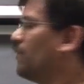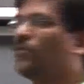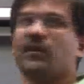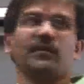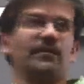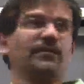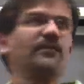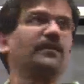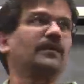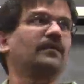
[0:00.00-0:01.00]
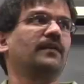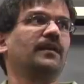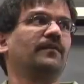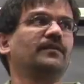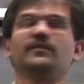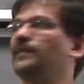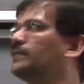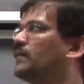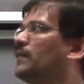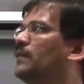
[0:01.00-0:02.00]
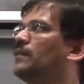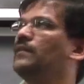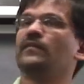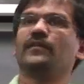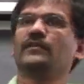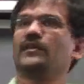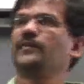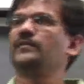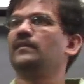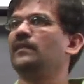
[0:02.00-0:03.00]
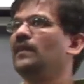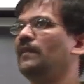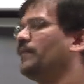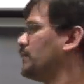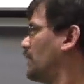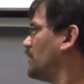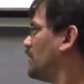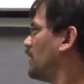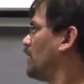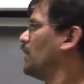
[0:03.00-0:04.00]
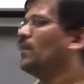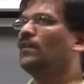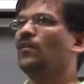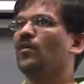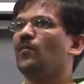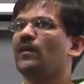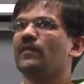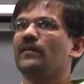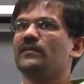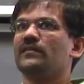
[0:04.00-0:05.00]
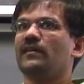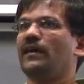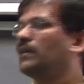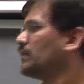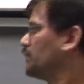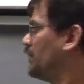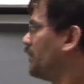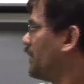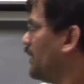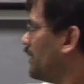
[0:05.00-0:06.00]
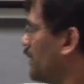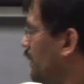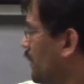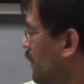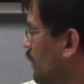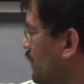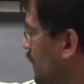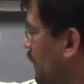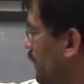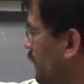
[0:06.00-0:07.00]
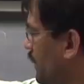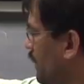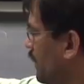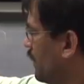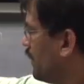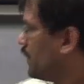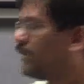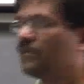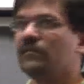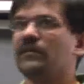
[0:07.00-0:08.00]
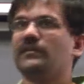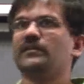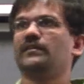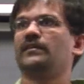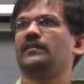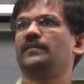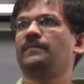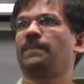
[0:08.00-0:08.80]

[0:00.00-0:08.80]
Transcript: 4350, right? Which is basically the first option, which says that load whatever is in address 50 into some register,